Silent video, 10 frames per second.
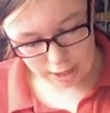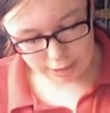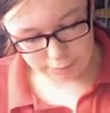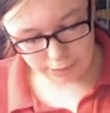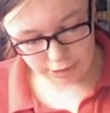and
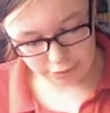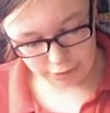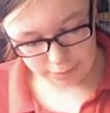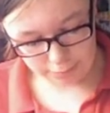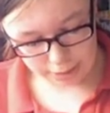
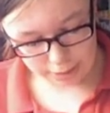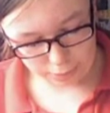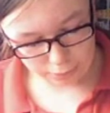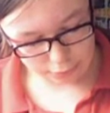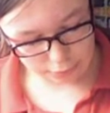especially, my dear
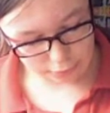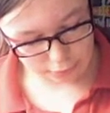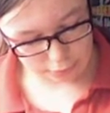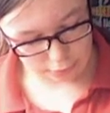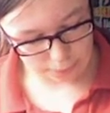Watson,
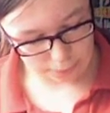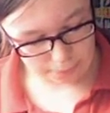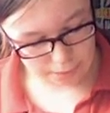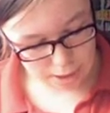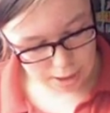to you.
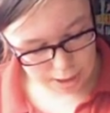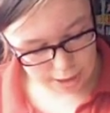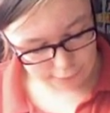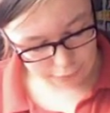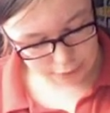I
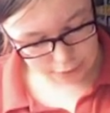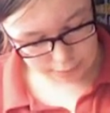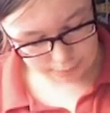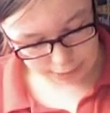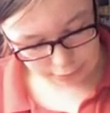have already
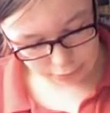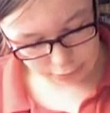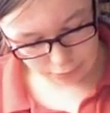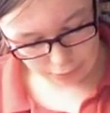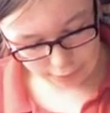explained to
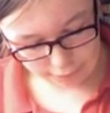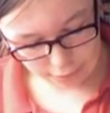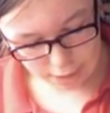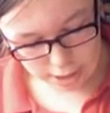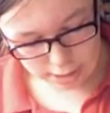you,
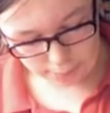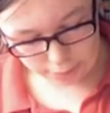however, that my